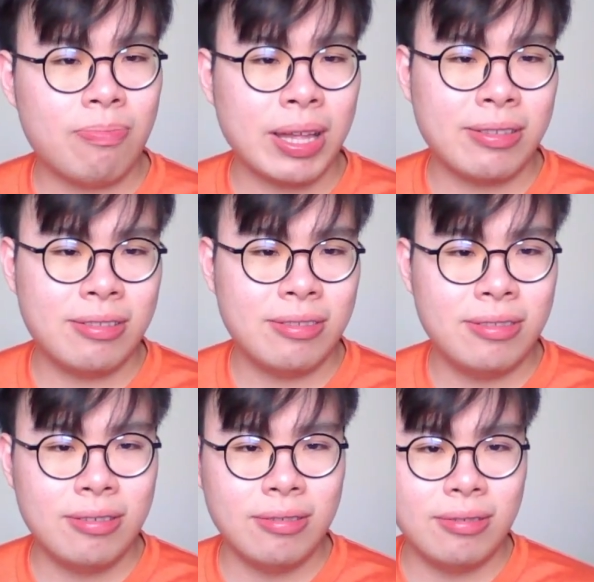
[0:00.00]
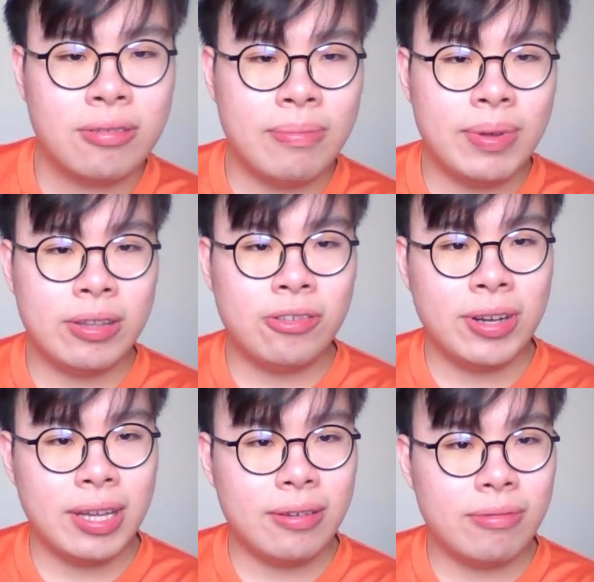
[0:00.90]
better to do. Queen
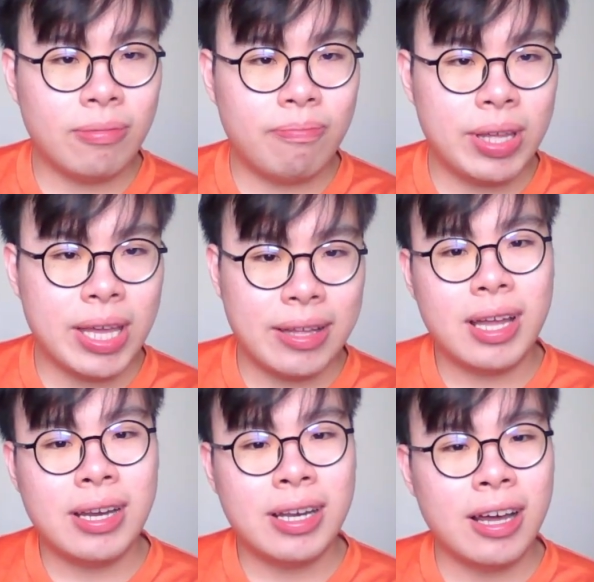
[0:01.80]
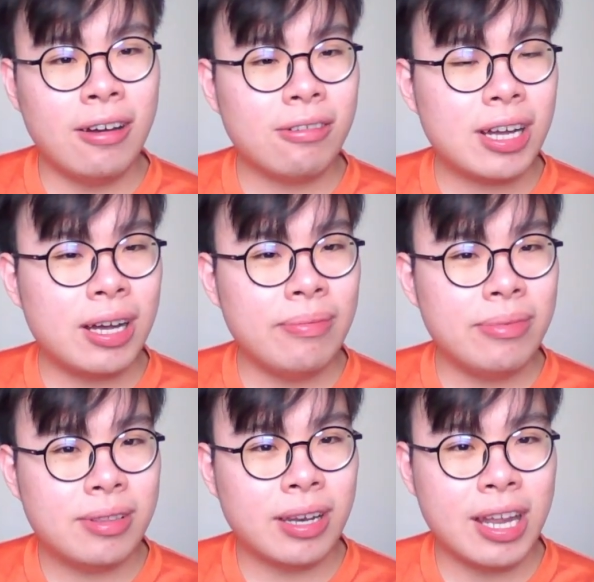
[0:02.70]
b3, rook b8. And now
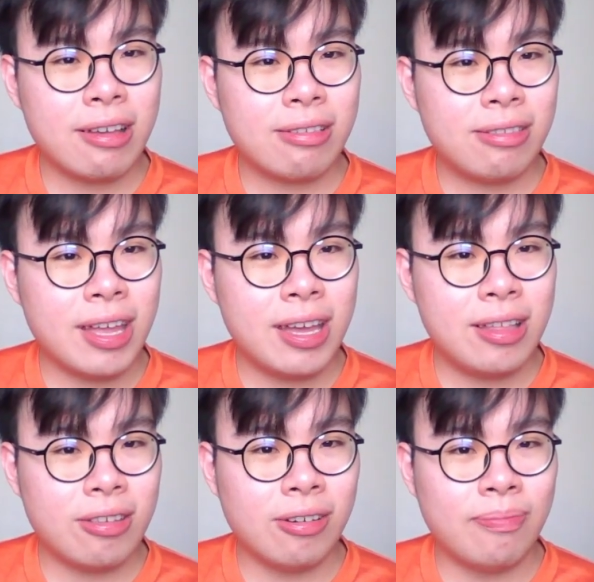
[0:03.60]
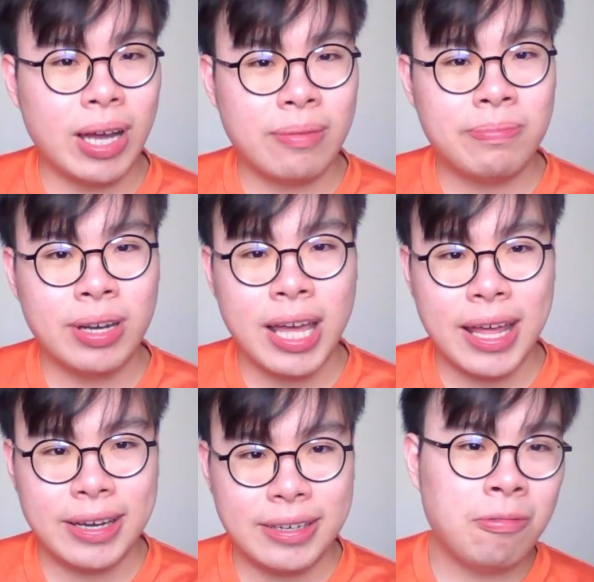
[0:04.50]
comes the next stage of my
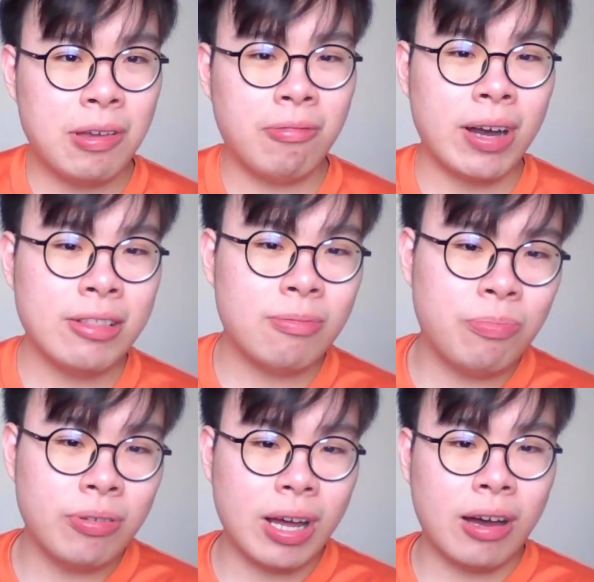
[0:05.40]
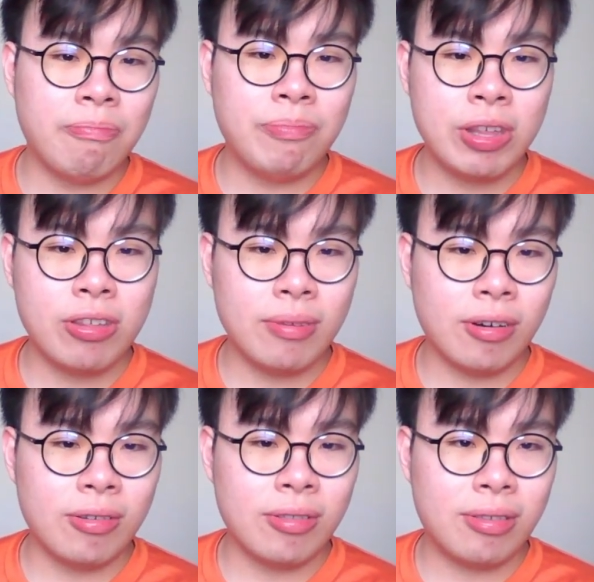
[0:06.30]
plan. We want to put our bishop
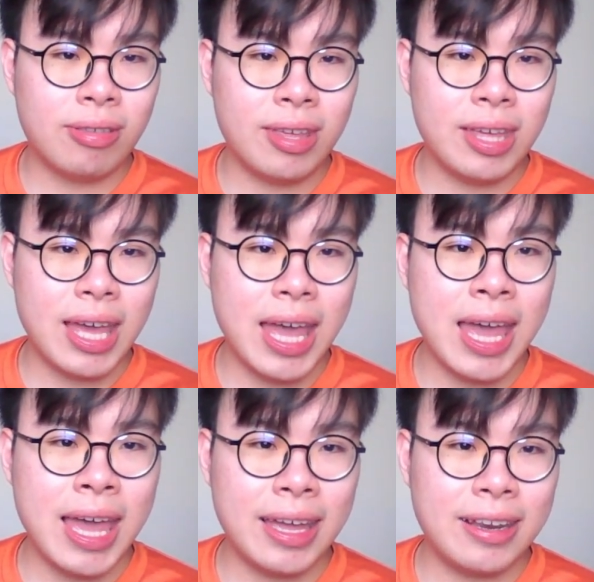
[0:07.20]
on c8,